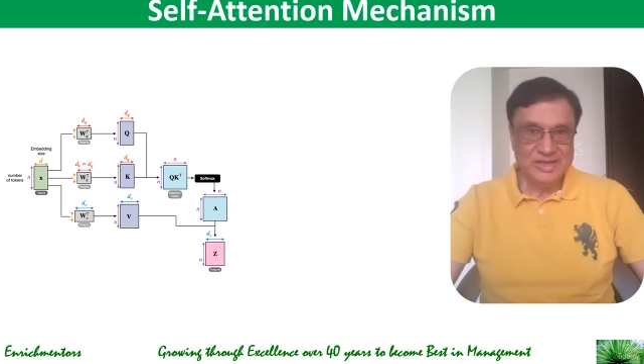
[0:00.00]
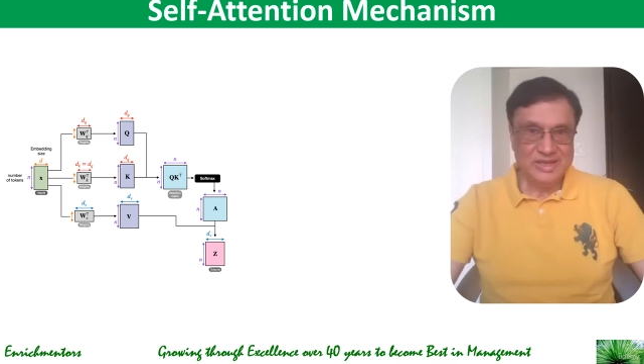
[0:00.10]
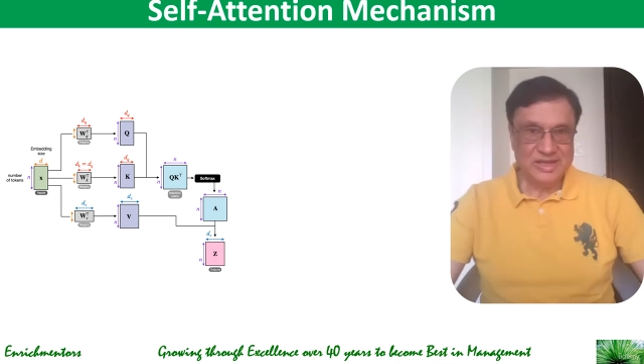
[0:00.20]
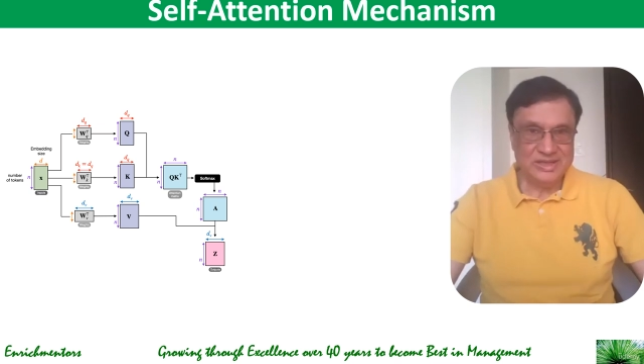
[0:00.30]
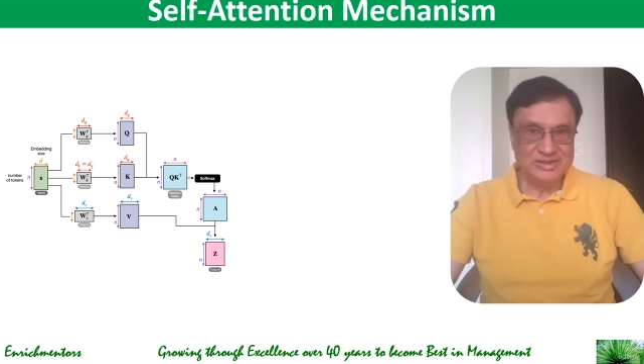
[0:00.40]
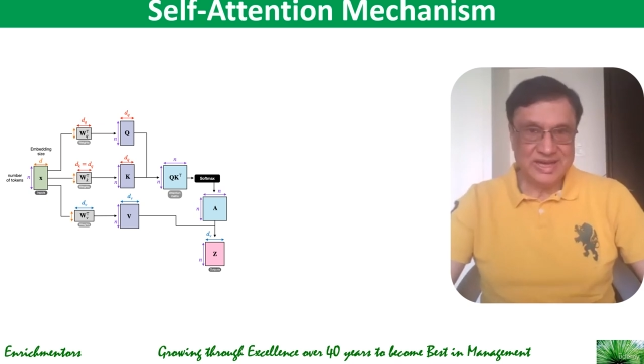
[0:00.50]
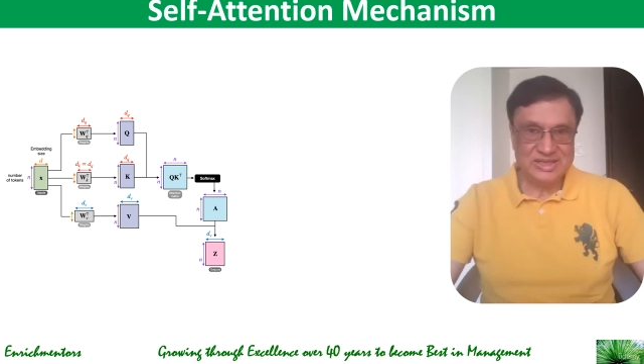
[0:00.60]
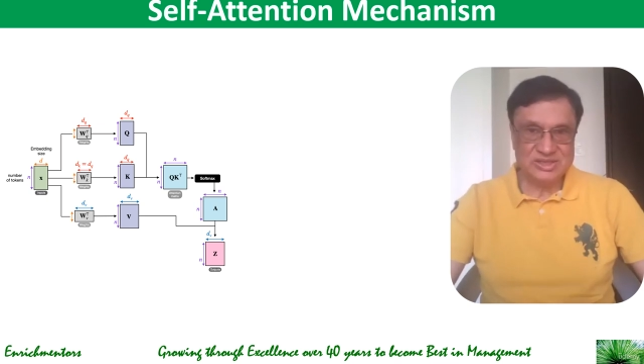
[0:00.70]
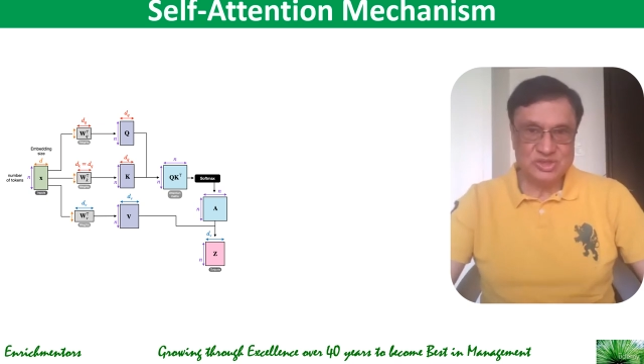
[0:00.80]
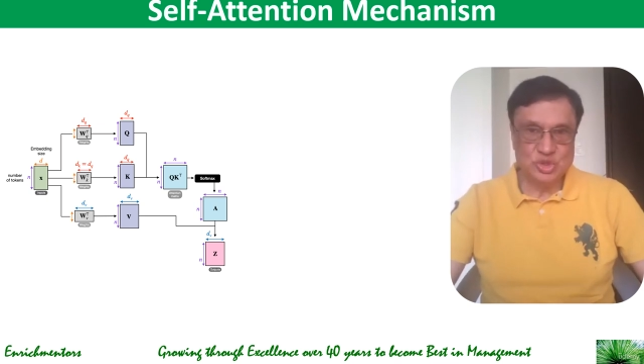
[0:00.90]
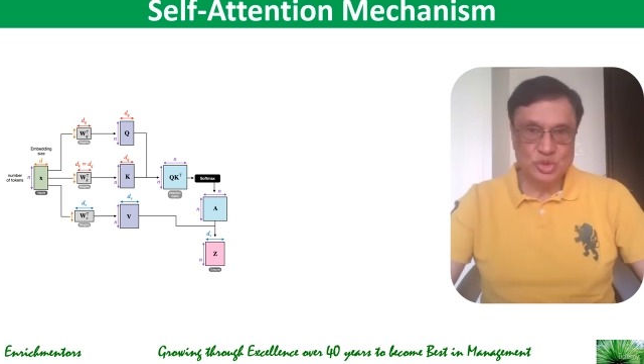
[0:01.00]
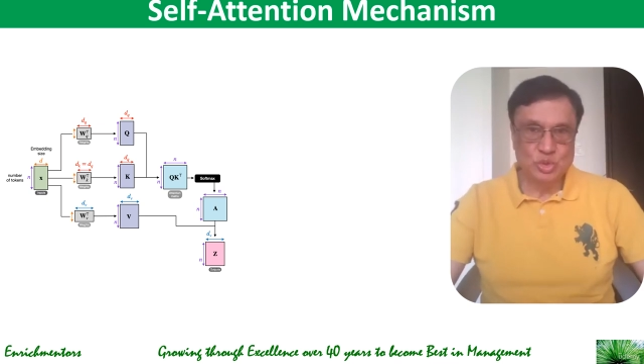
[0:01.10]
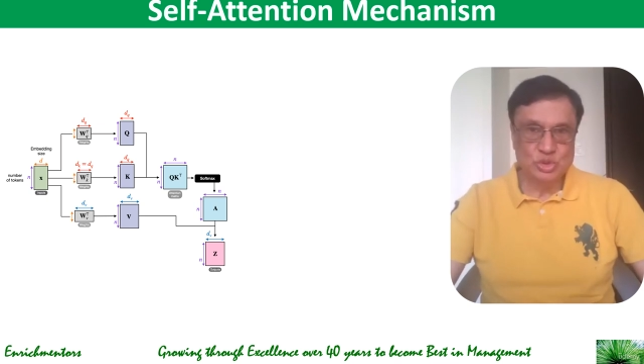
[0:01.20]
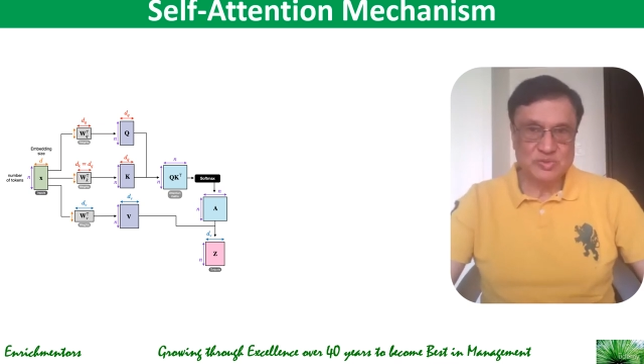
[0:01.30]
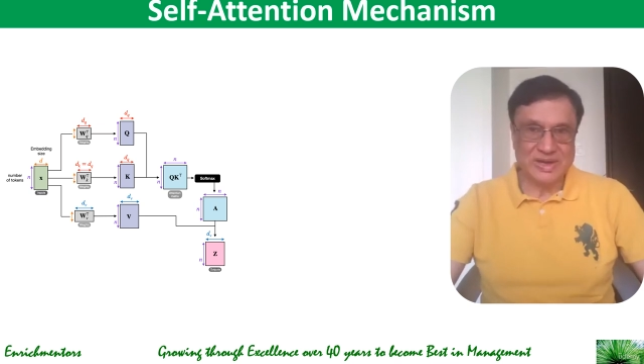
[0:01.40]
that is
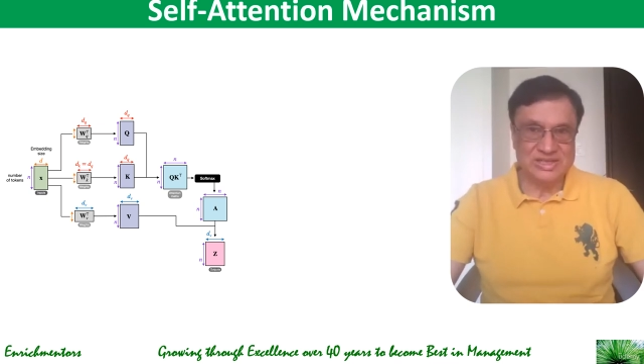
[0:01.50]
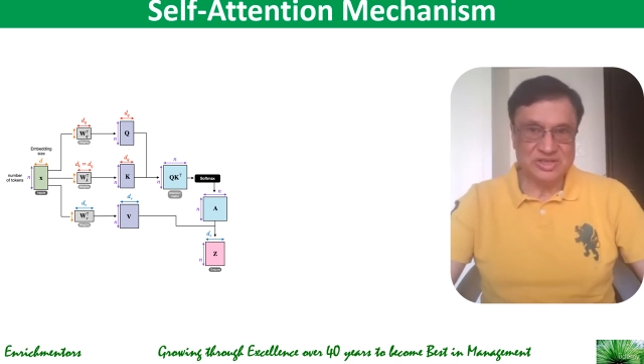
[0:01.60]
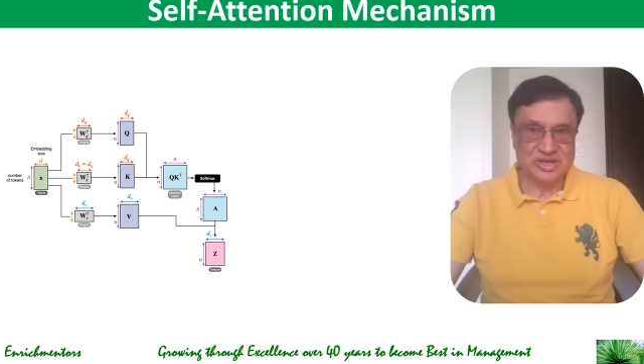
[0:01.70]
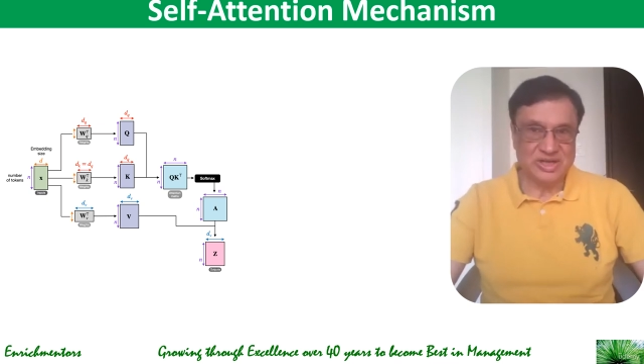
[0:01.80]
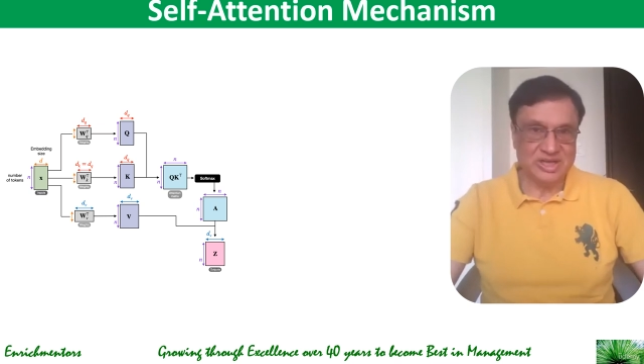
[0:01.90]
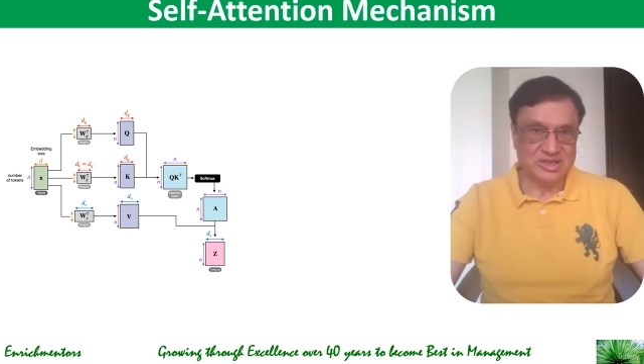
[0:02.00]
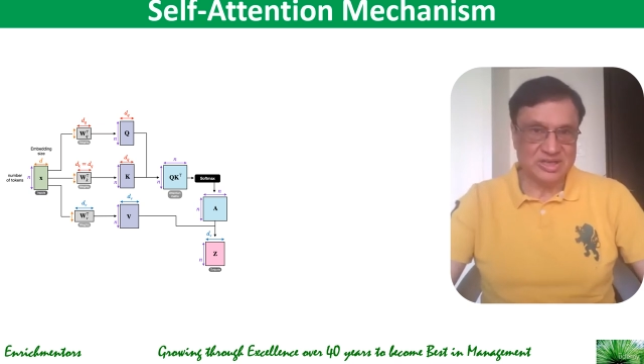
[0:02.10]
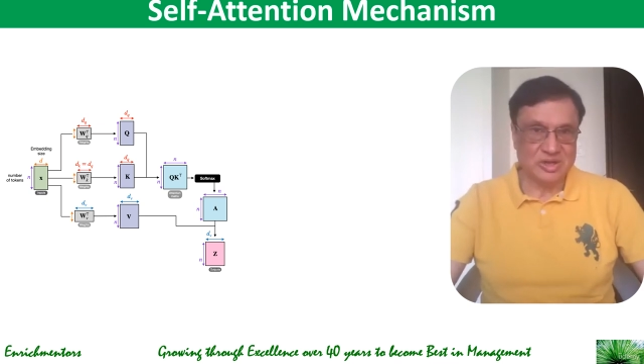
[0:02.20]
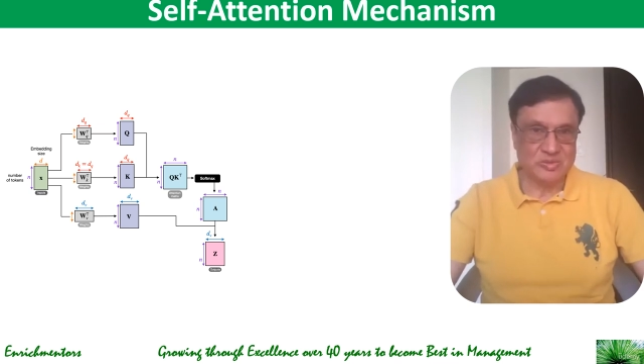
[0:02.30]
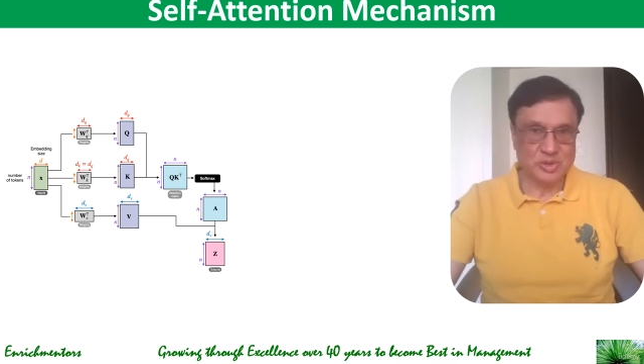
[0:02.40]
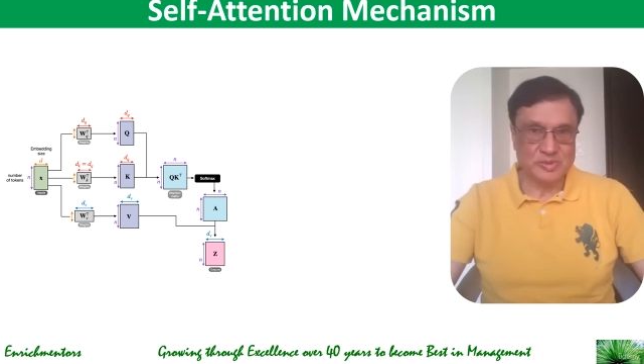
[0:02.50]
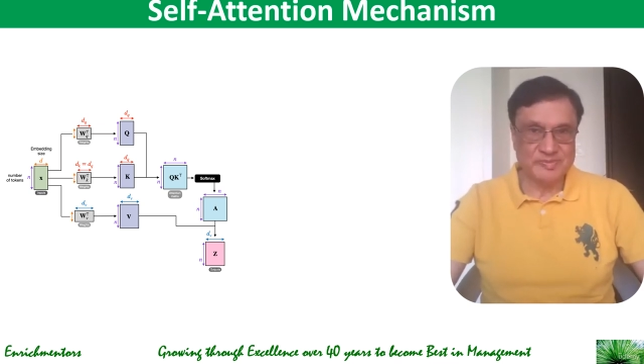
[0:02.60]
used while generating the output.